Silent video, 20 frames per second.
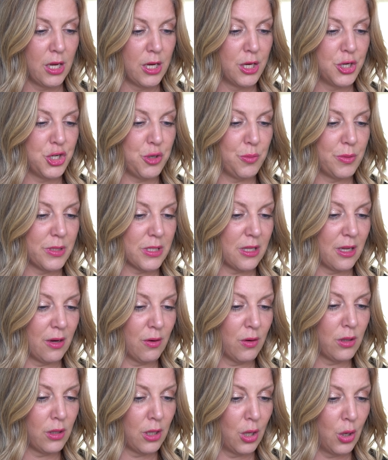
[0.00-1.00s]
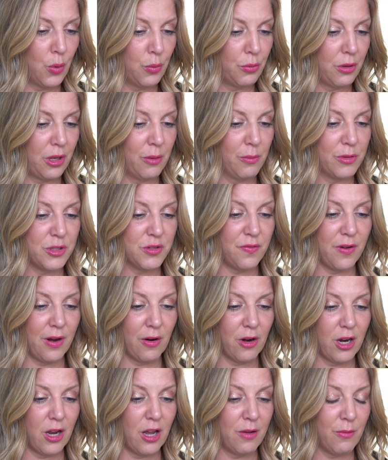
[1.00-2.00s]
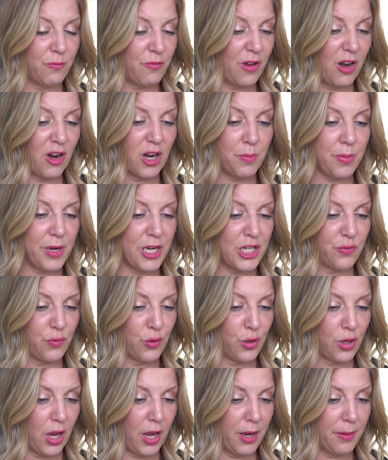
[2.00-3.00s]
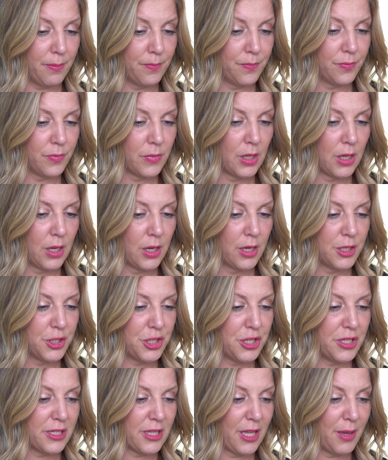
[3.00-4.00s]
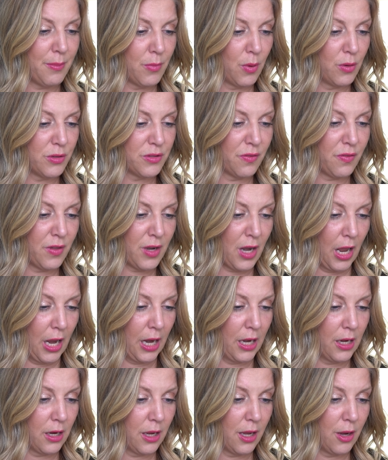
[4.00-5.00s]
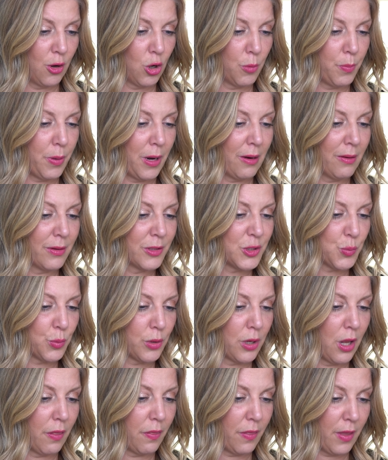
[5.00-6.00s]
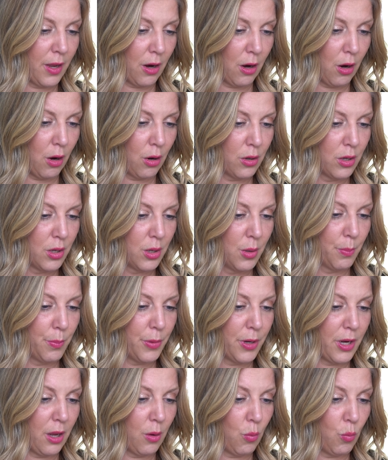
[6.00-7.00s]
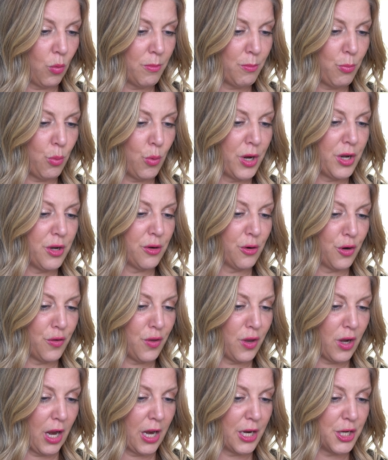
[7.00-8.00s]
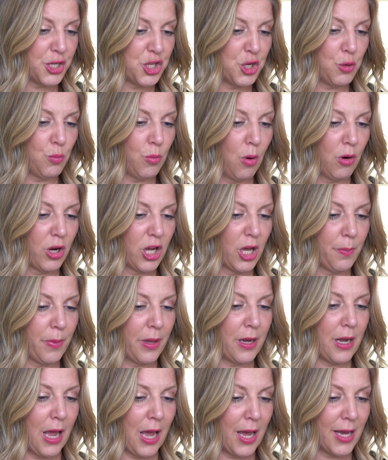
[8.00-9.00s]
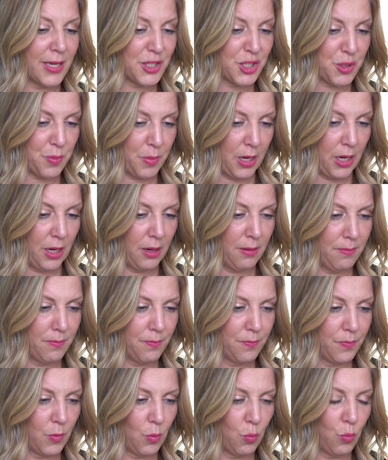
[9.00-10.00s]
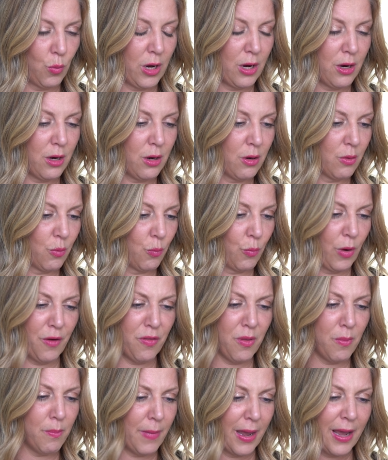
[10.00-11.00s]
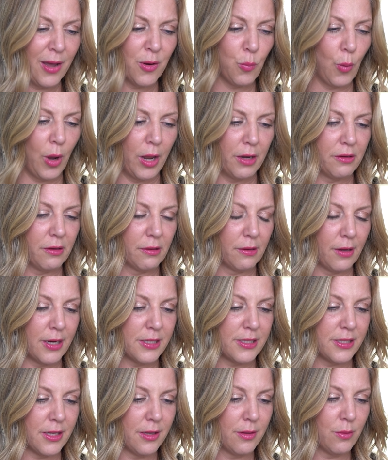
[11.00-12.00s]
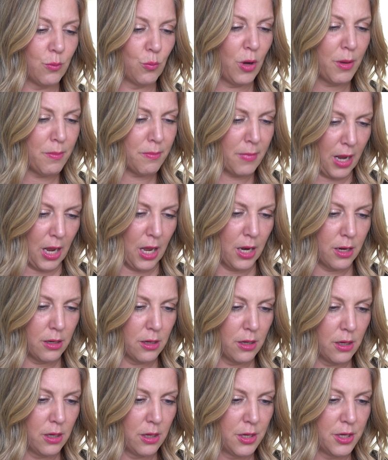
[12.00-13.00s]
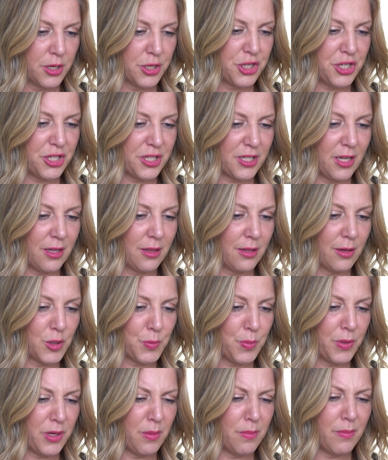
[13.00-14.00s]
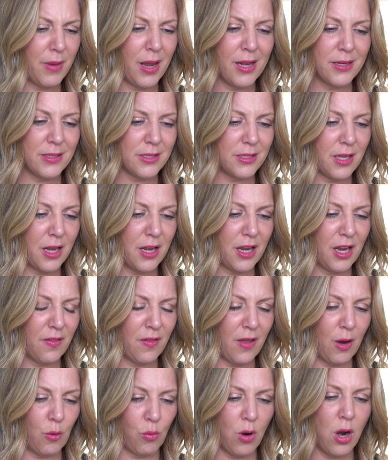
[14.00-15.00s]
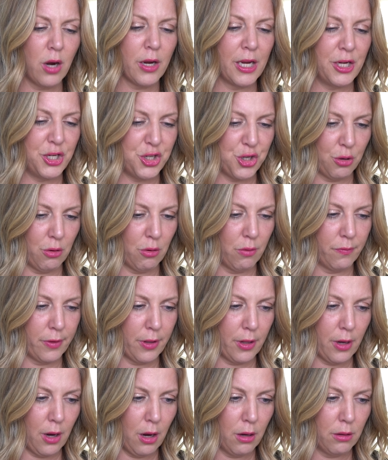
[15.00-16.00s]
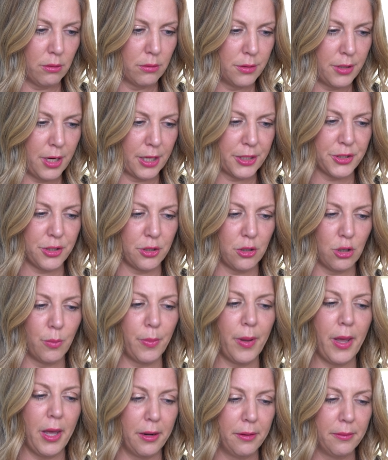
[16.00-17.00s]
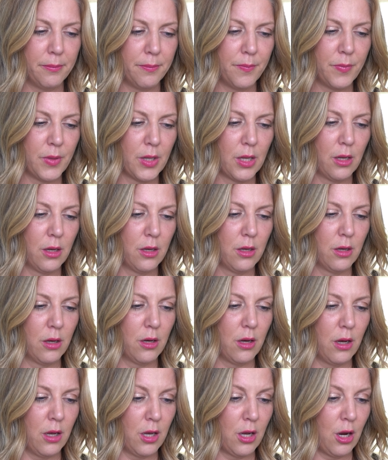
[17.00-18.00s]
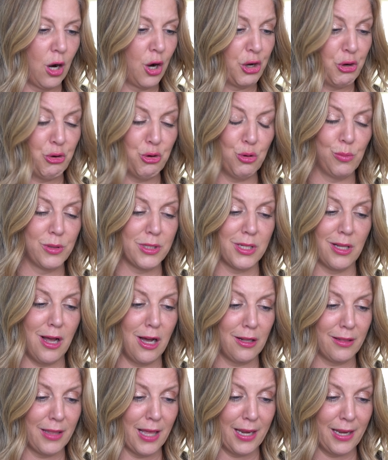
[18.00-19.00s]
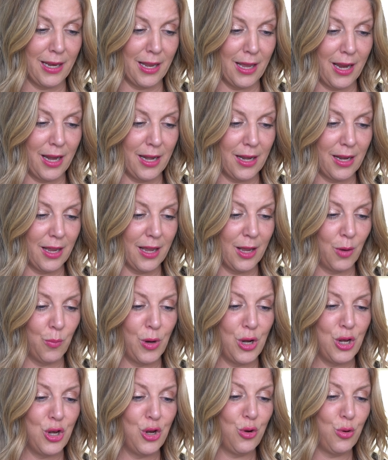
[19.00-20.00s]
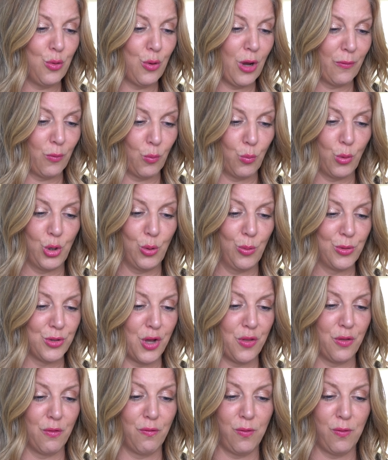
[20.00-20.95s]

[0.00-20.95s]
She was there alone, and it was a very peaceful night. She slept most of the night, and her parents were not there, but at one point during the night, she woke up and asked me where the man went. I said, "What man?" She said, "There's been a man sitting in that rocking chair over there, next to her bed." Our unit was locked that night, and we knew everyone who was on the